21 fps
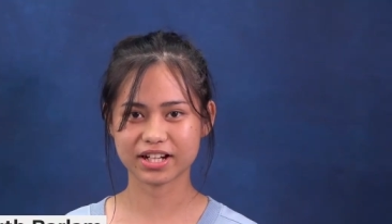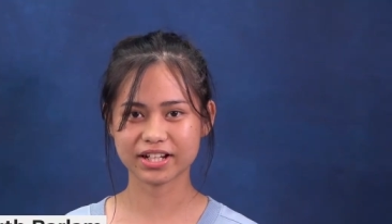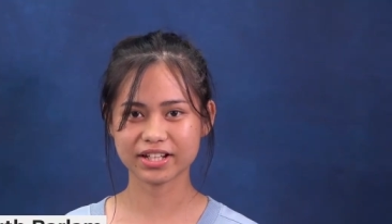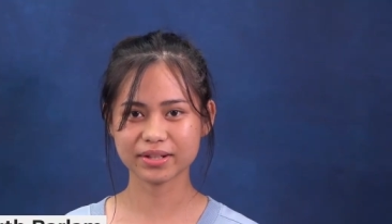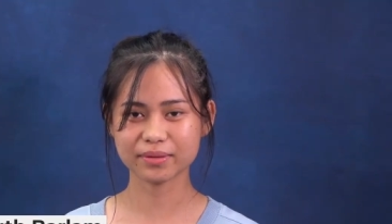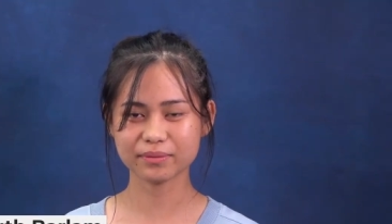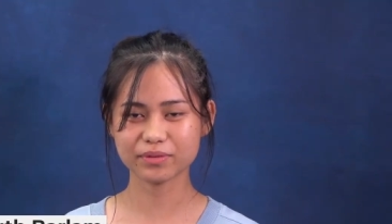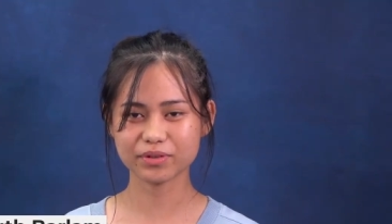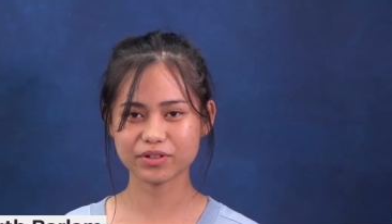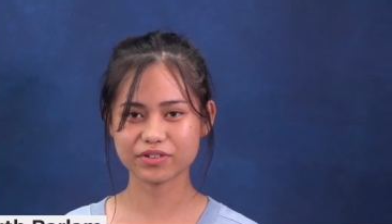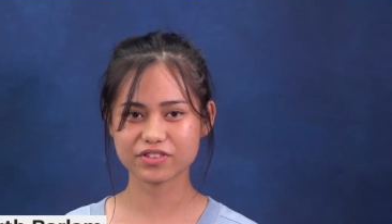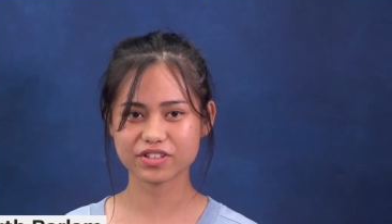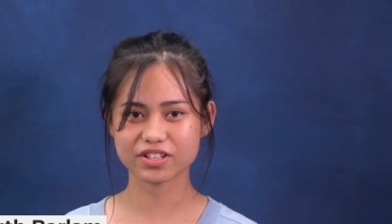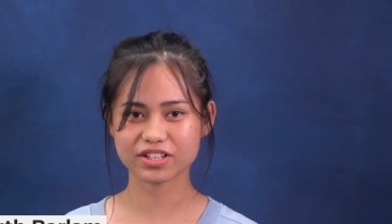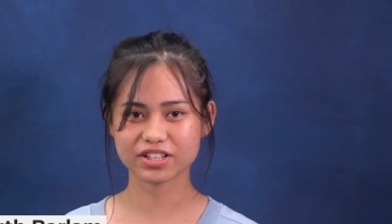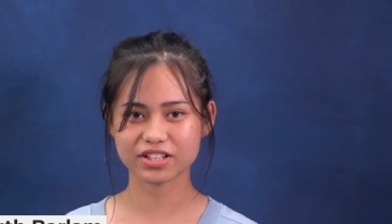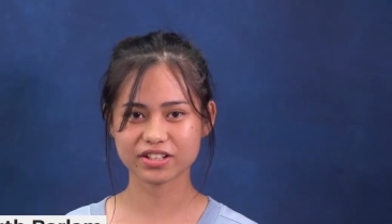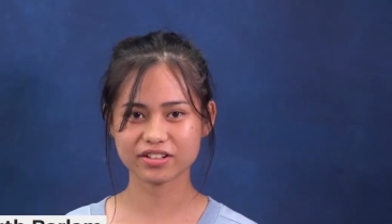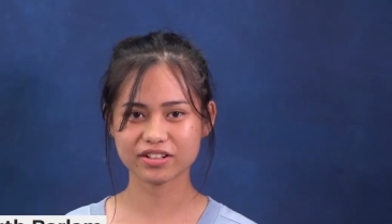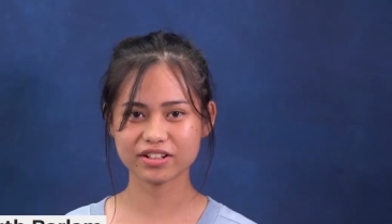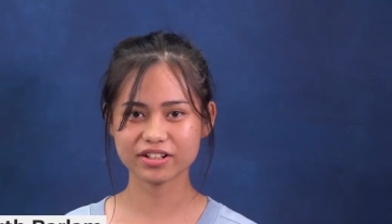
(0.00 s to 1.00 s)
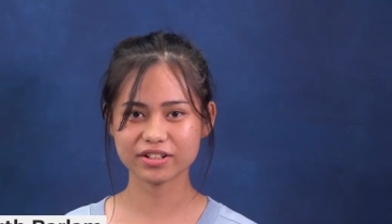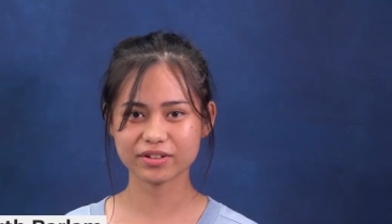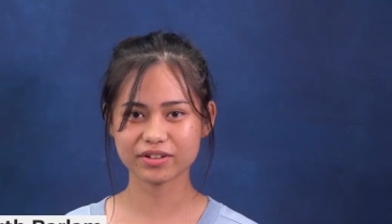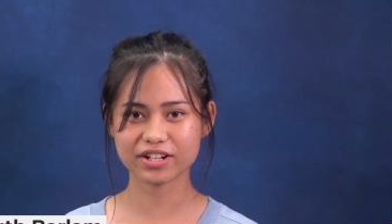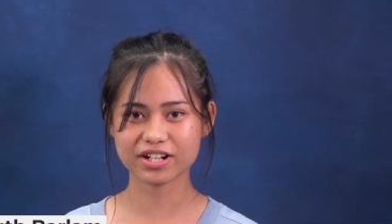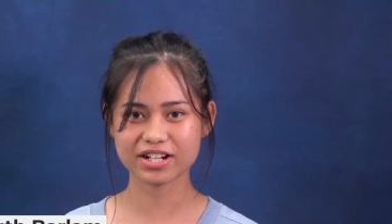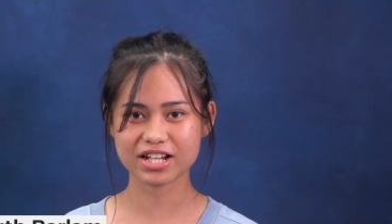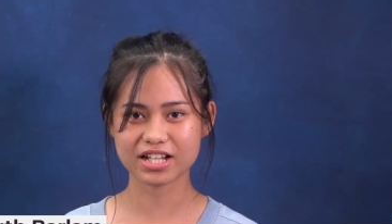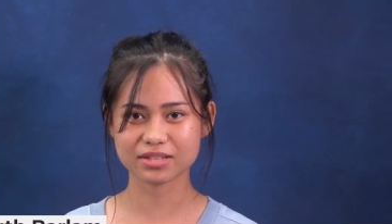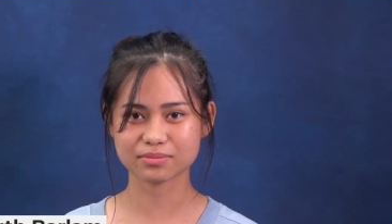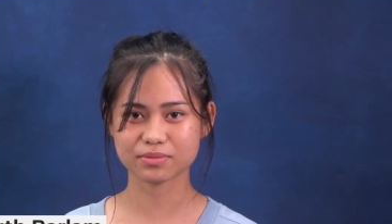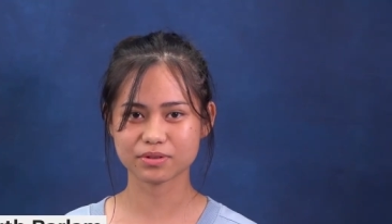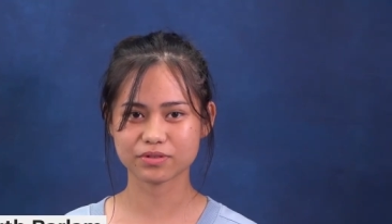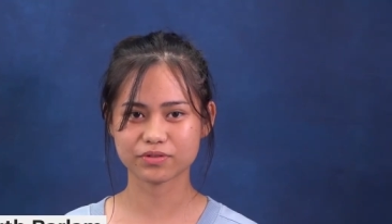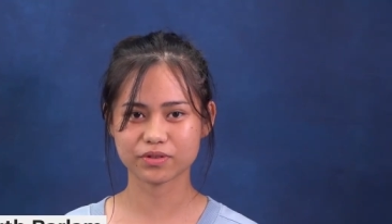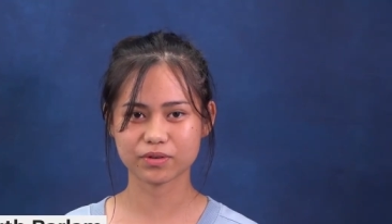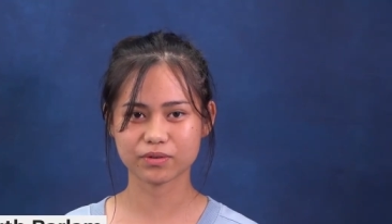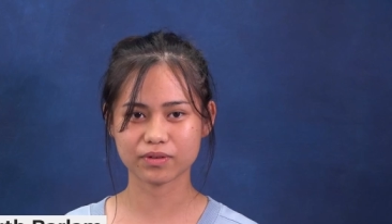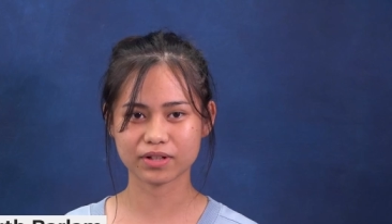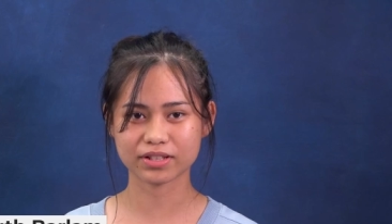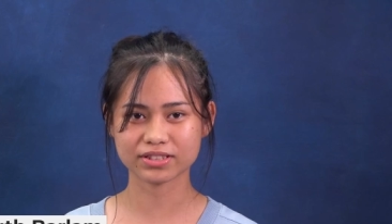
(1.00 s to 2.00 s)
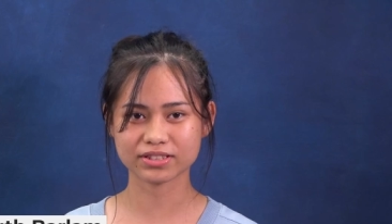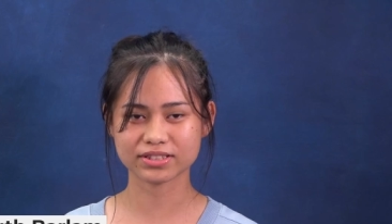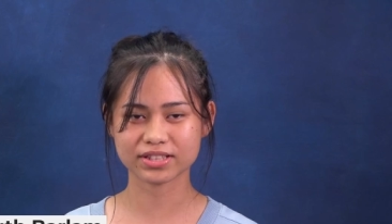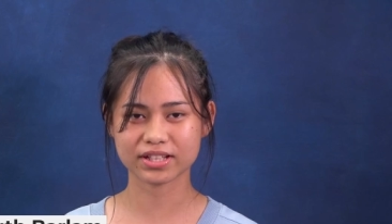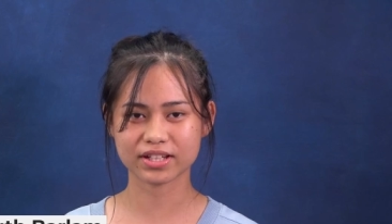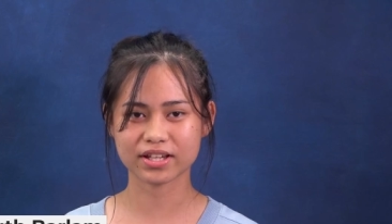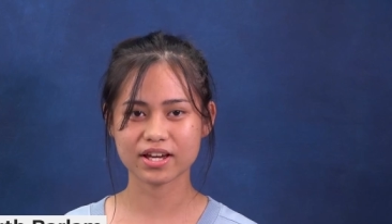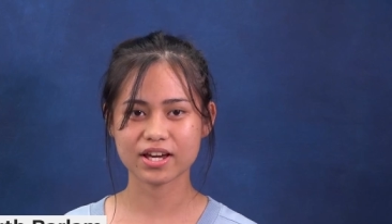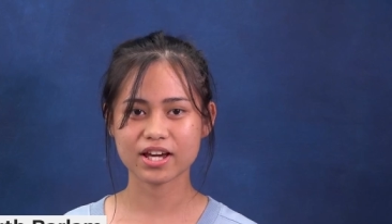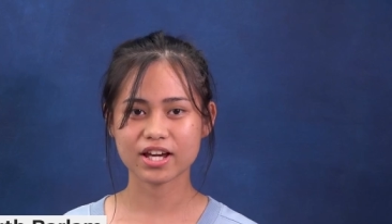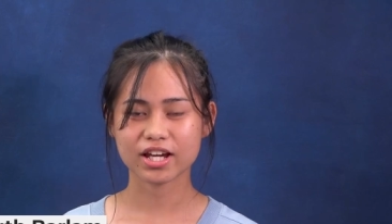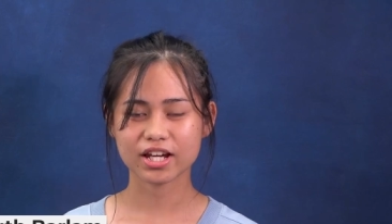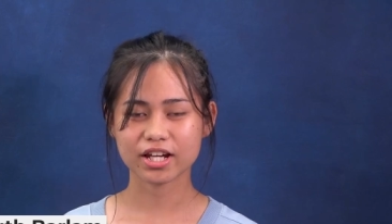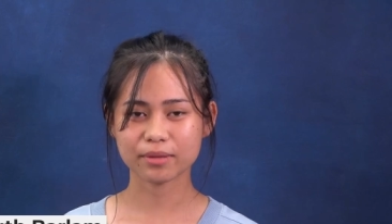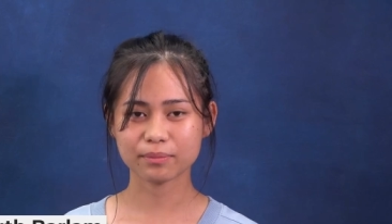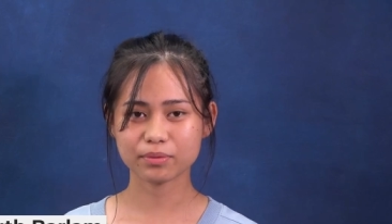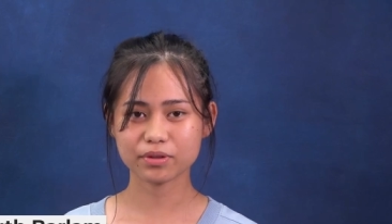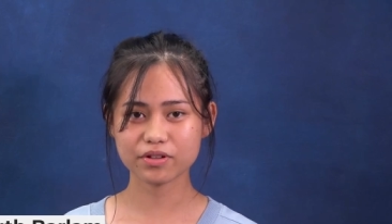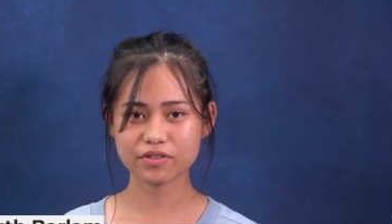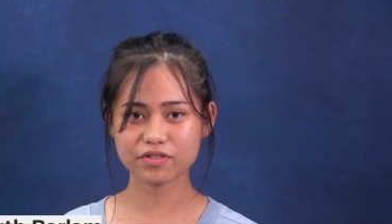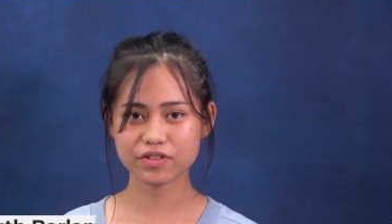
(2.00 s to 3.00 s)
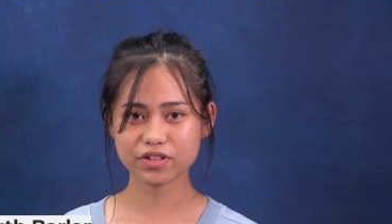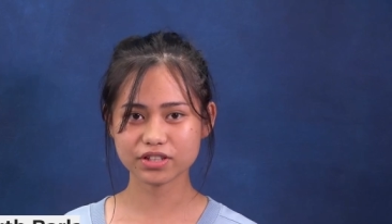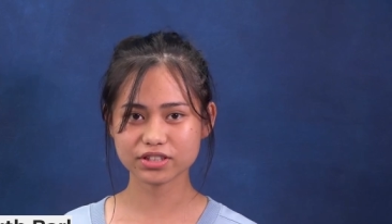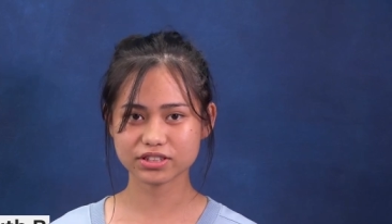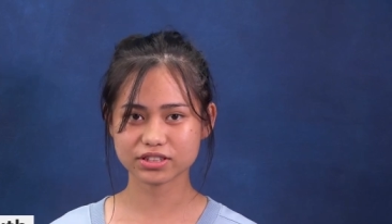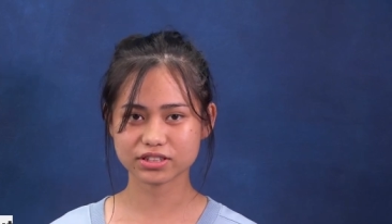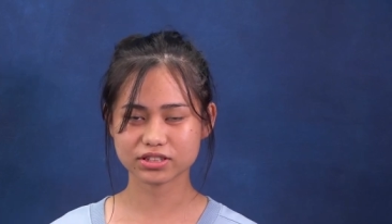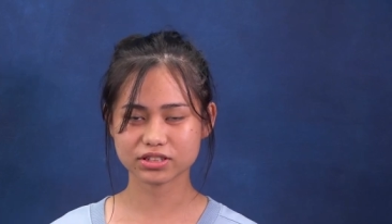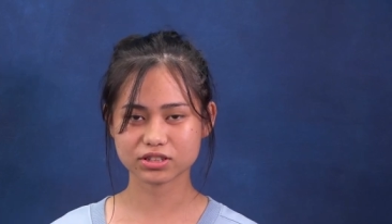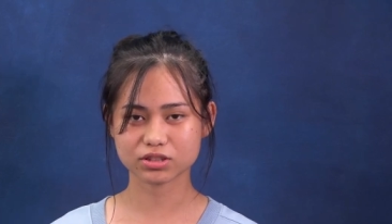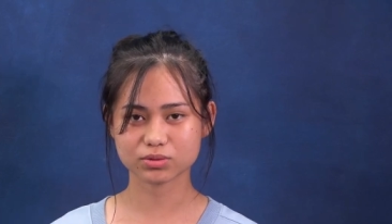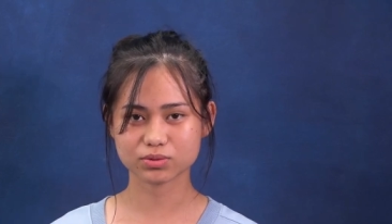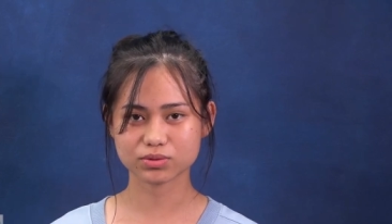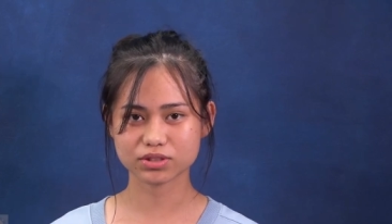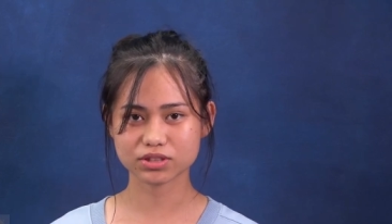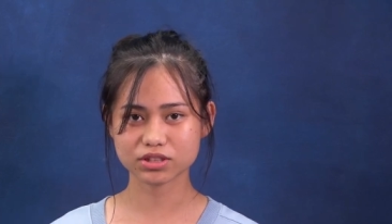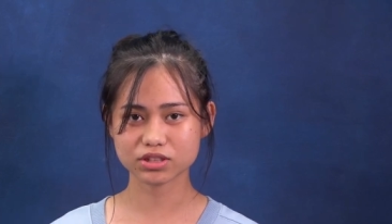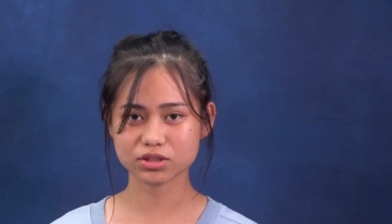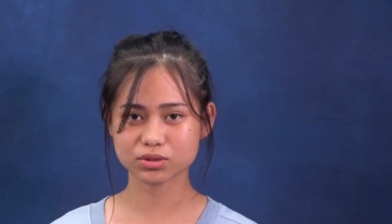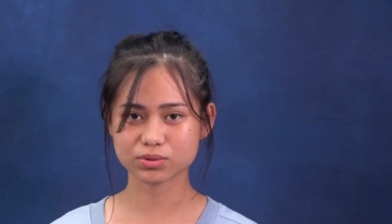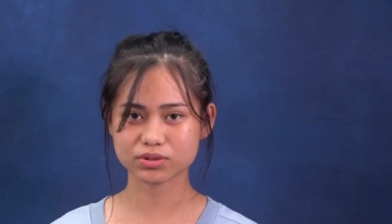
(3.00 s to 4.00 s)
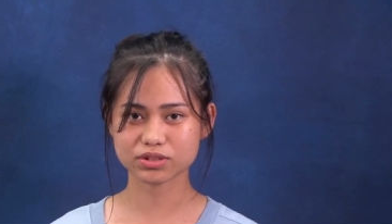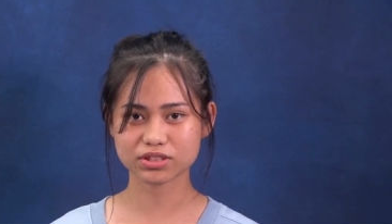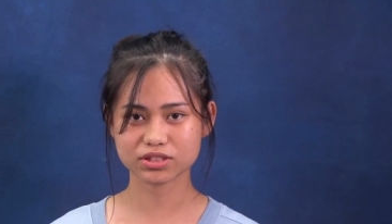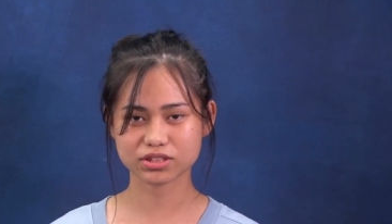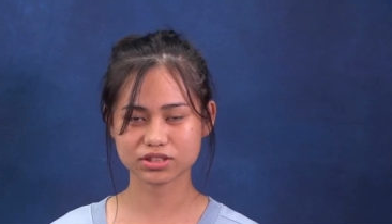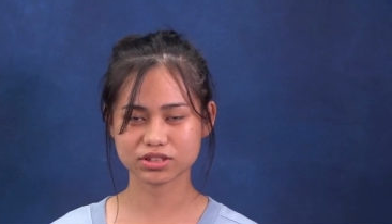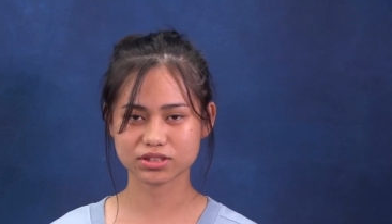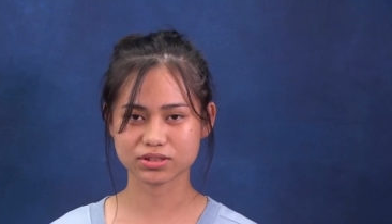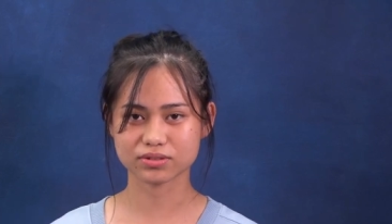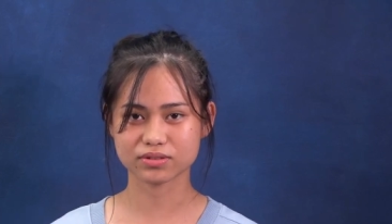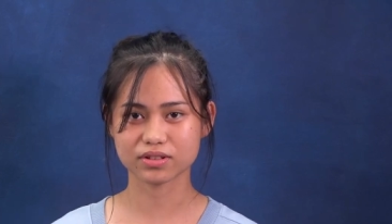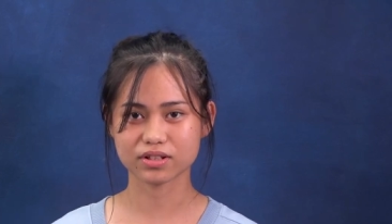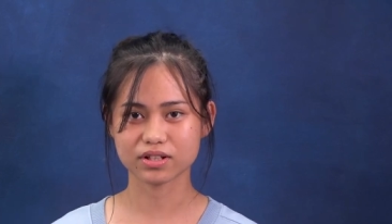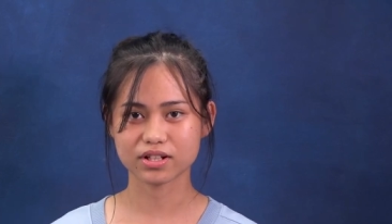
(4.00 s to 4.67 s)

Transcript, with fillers: I am Ruth and here are your announcements for Wednesday, April 13, 2022.